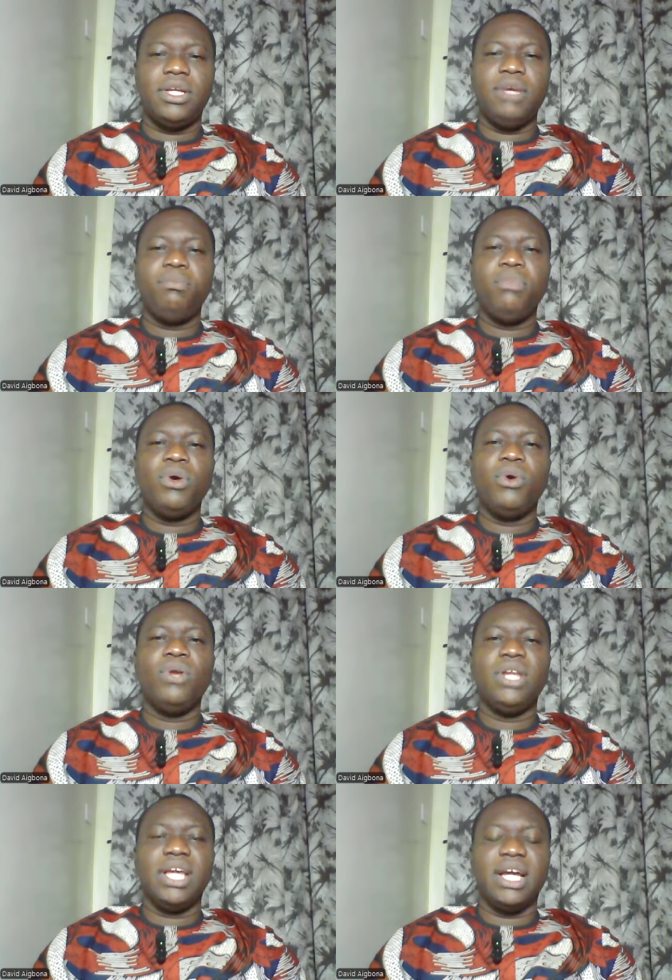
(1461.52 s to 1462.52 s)
Keep me
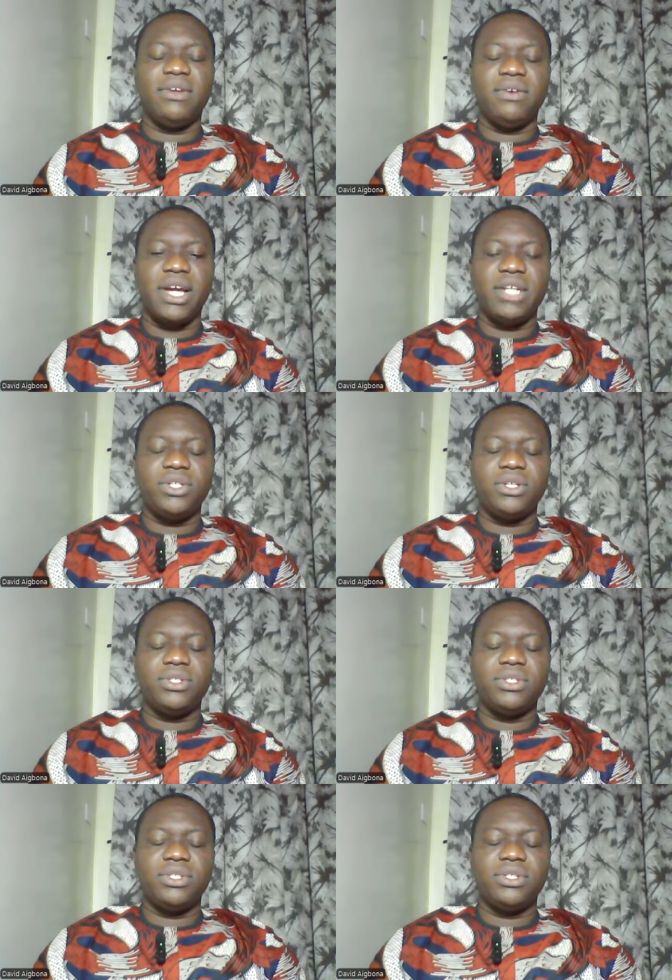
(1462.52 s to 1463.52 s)
holy and
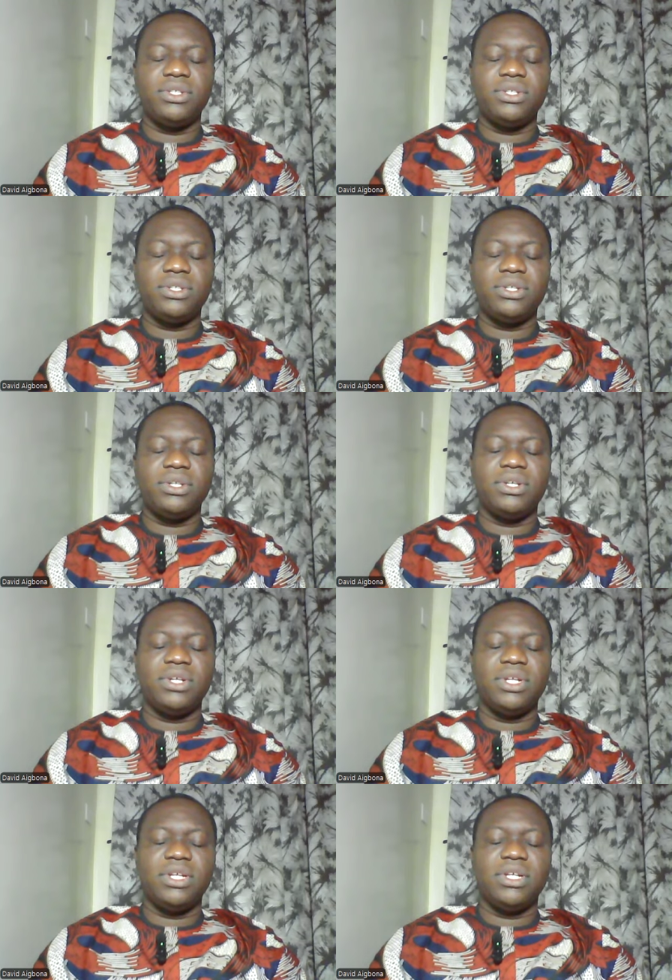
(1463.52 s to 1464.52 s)
righteous
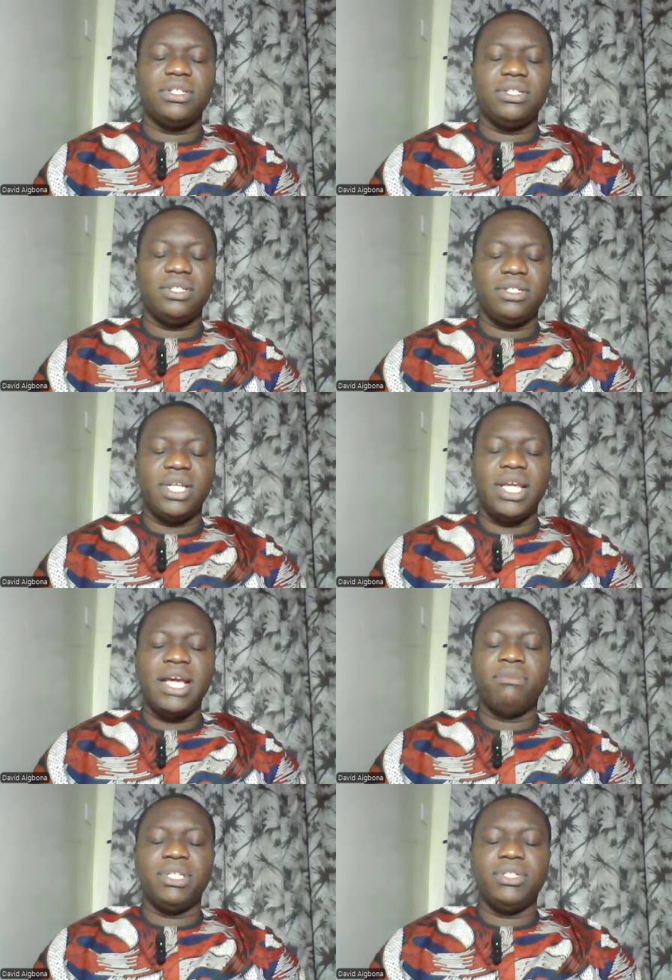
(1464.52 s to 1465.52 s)
till the
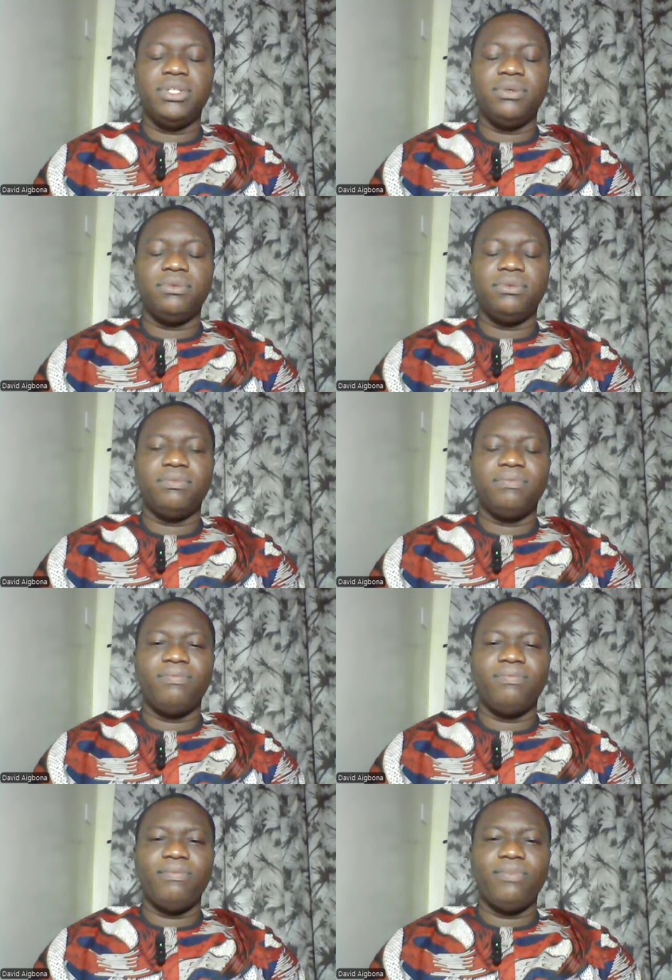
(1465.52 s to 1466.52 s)
day I meet you.
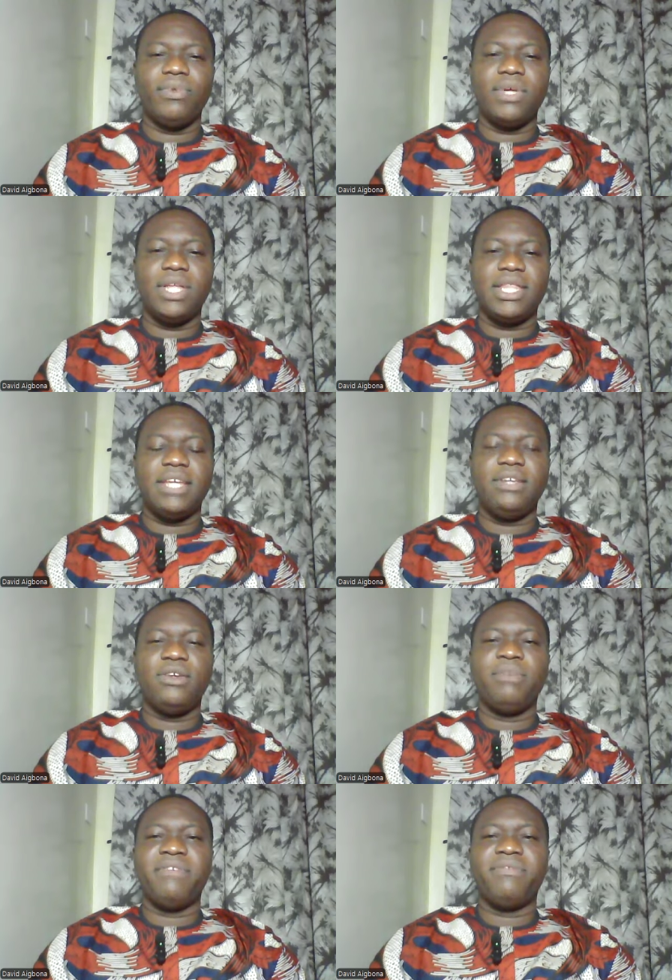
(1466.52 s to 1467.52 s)

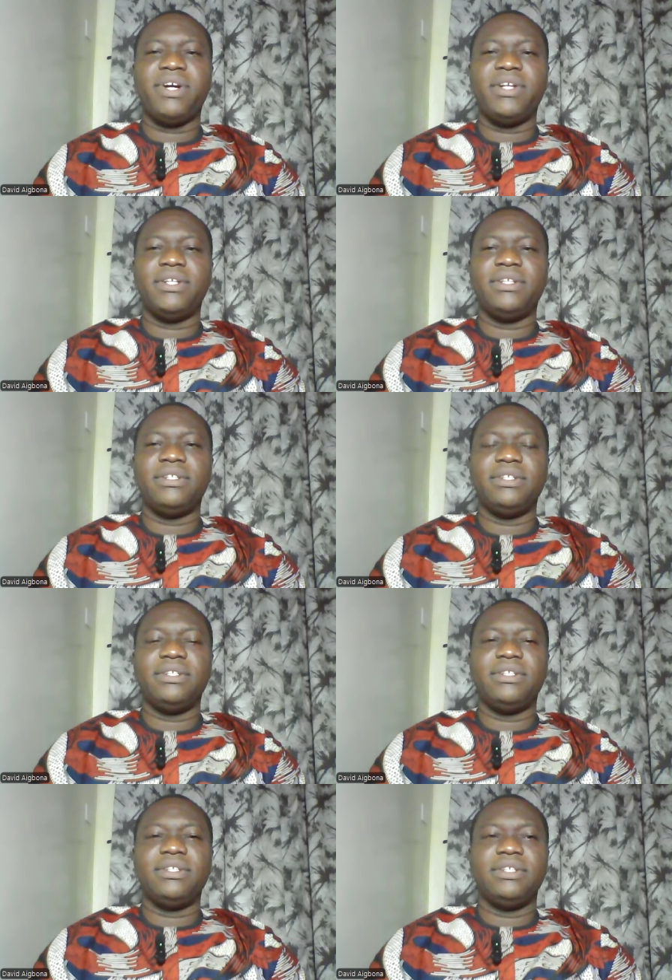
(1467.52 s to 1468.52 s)
Thank you, my Father.
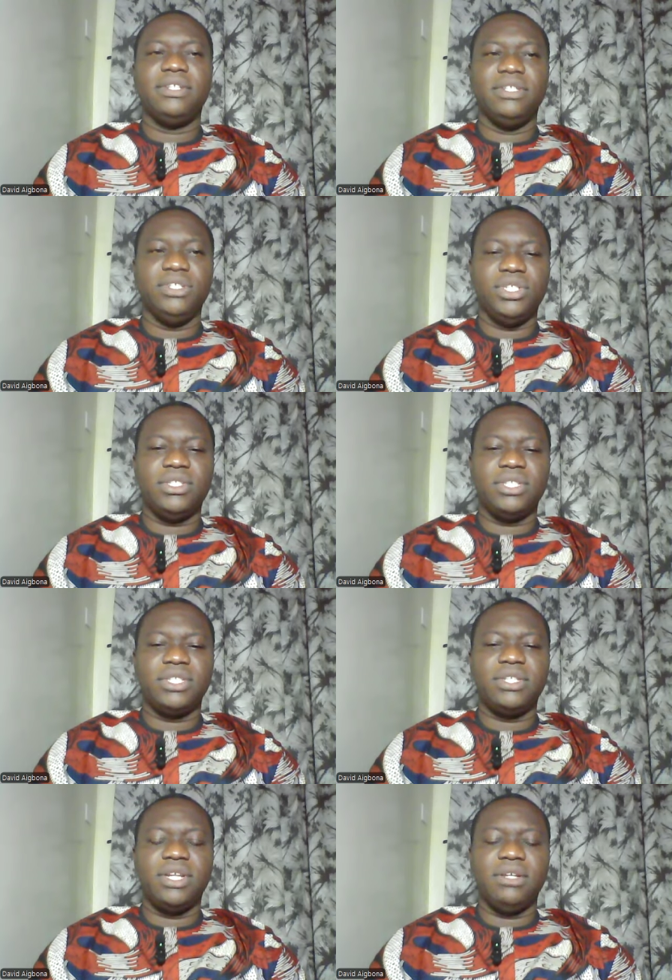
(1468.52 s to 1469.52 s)
In
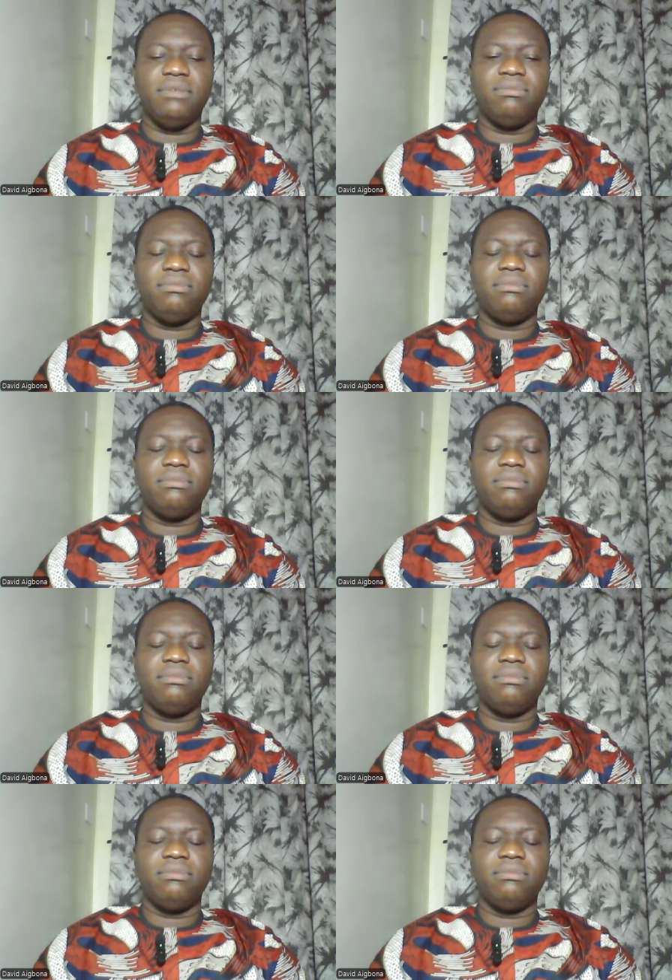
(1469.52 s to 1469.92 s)
Jesus' name.